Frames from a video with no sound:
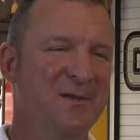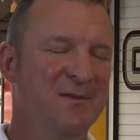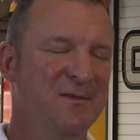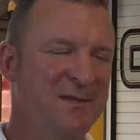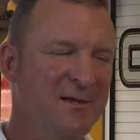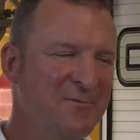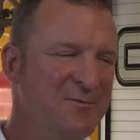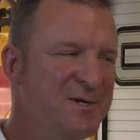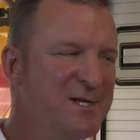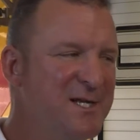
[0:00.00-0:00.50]

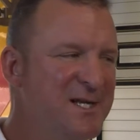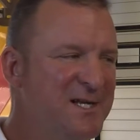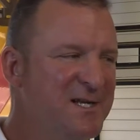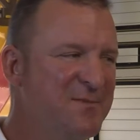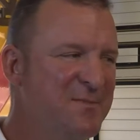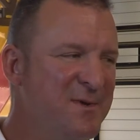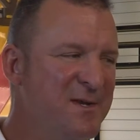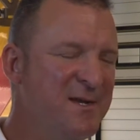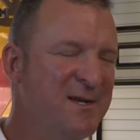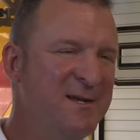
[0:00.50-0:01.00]
Then when you get to
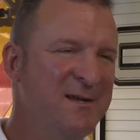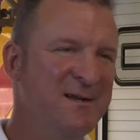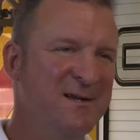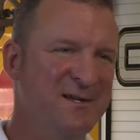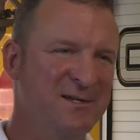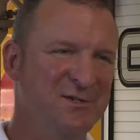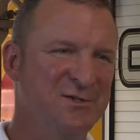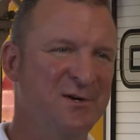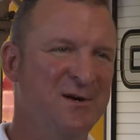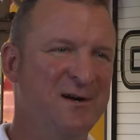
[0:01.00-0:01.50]
be
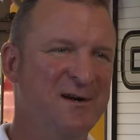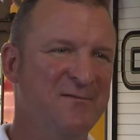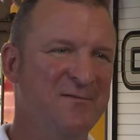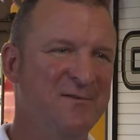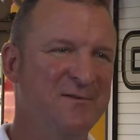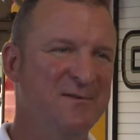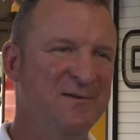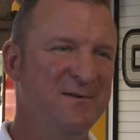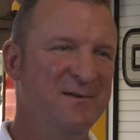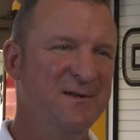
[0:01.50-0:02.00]
a
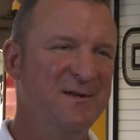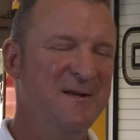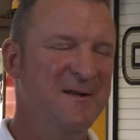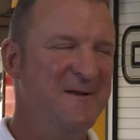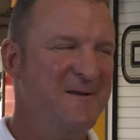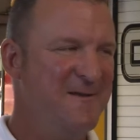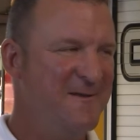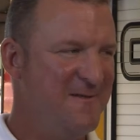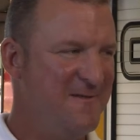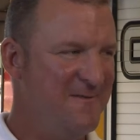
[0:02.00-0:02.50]
driver,
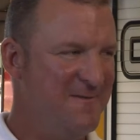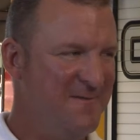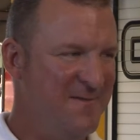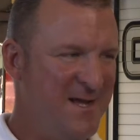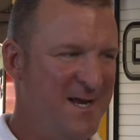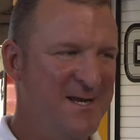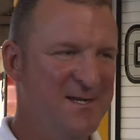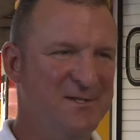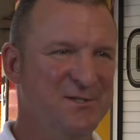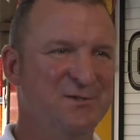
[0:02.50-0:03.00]

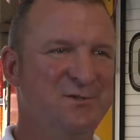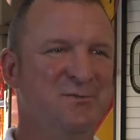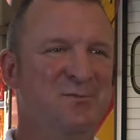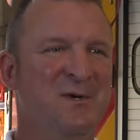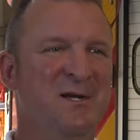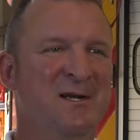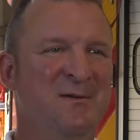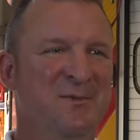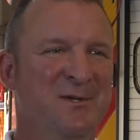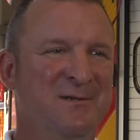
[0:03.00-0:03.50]
that is your
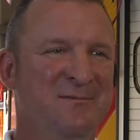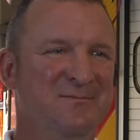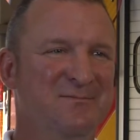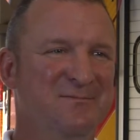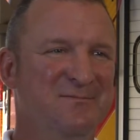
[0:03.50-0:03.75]
baby.